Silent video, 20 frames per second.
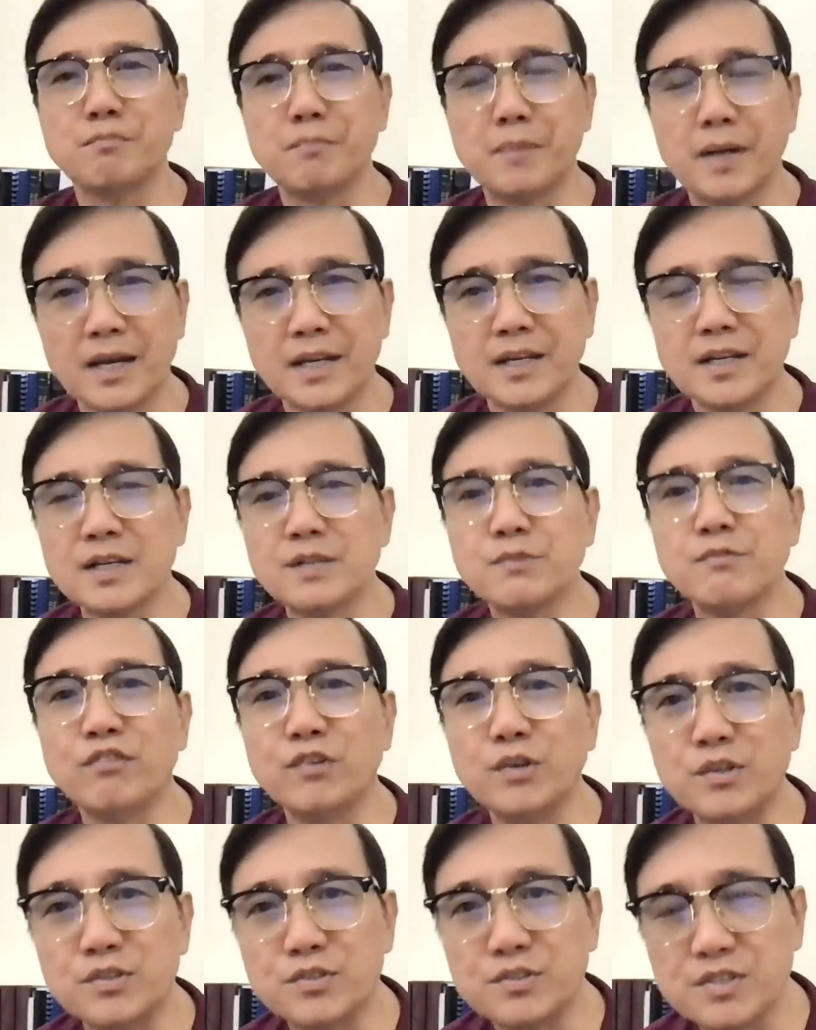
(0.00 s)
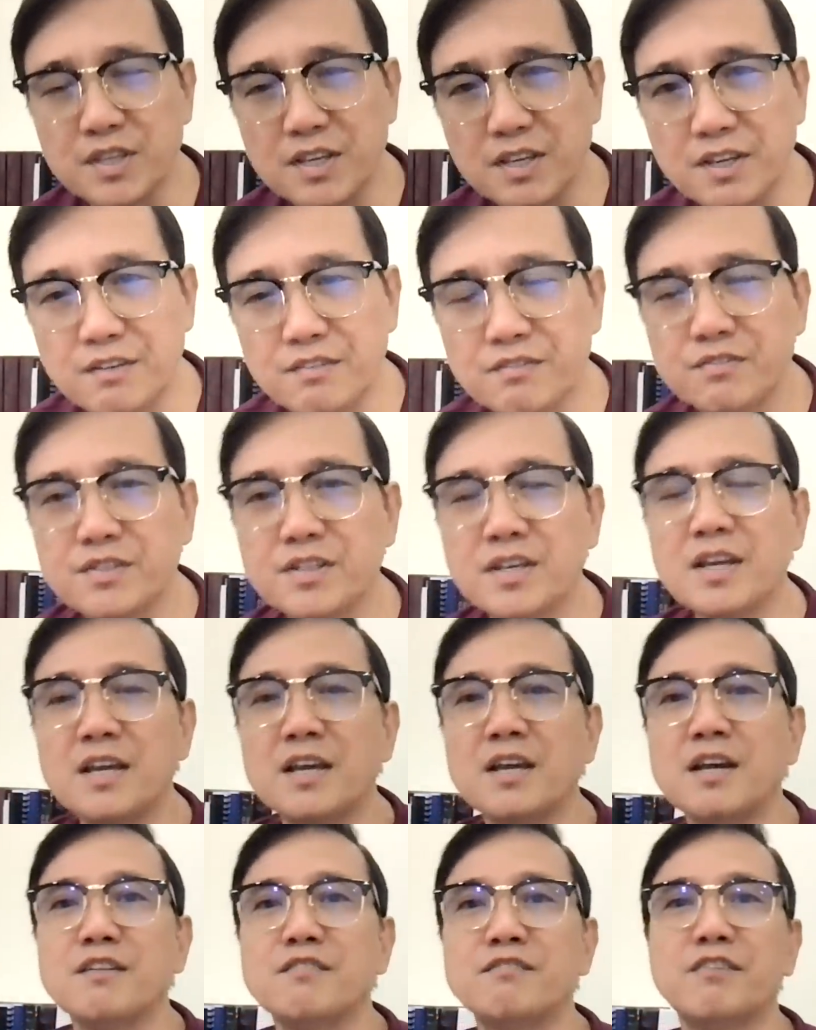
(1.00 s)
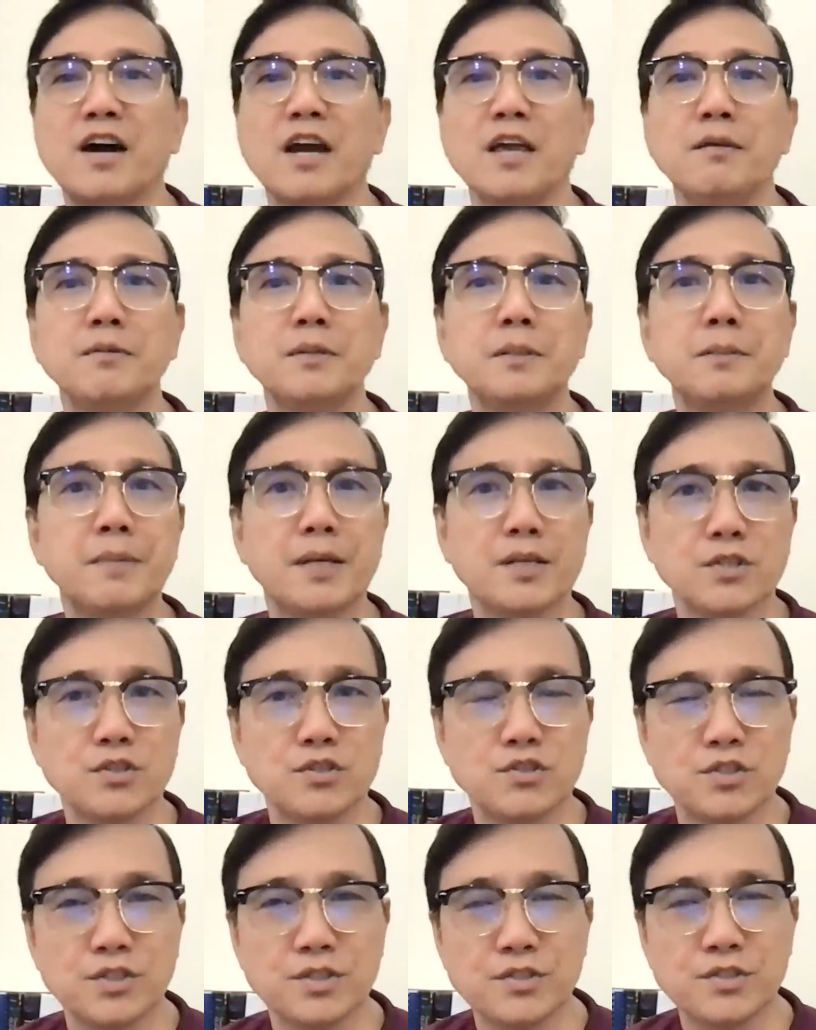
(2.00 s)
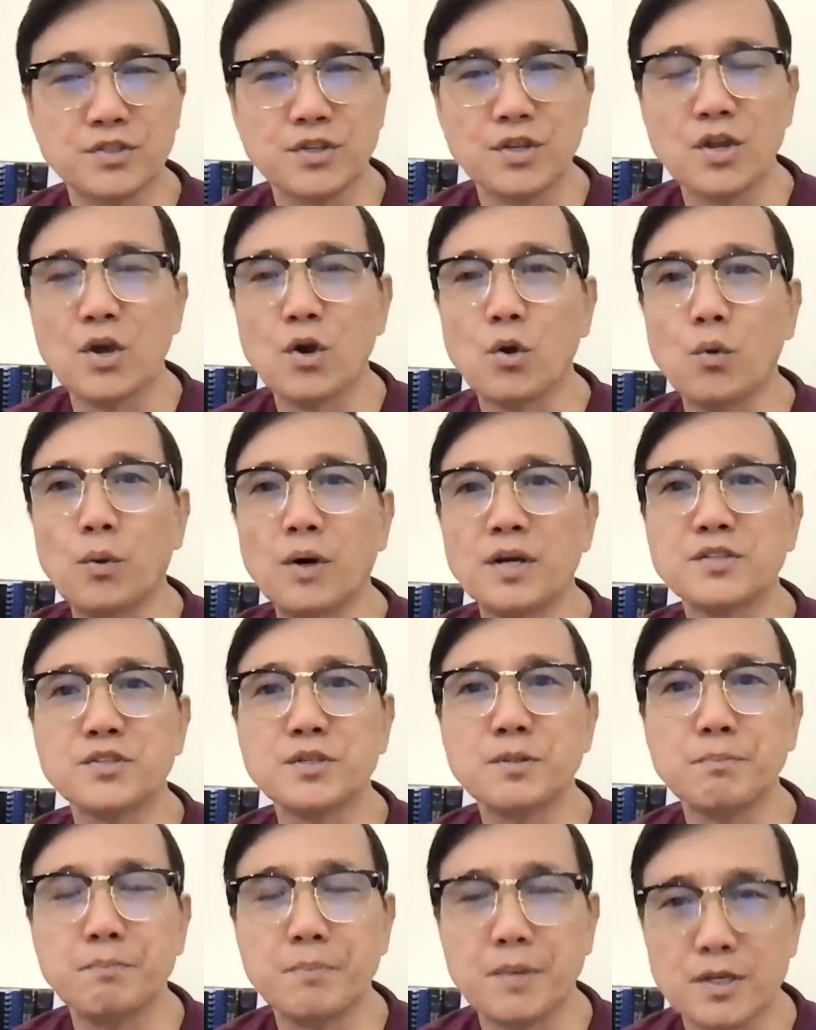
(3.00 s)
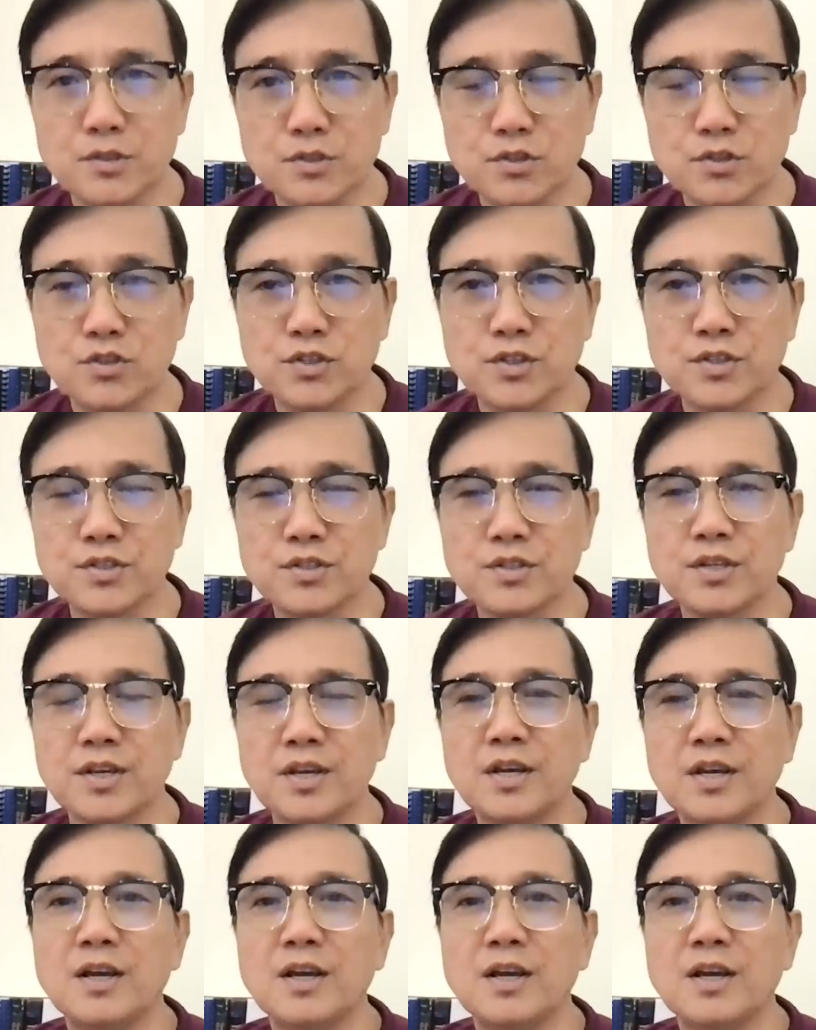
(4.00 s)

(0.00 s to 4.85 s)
mine have received viral messages, WhatsApp messages,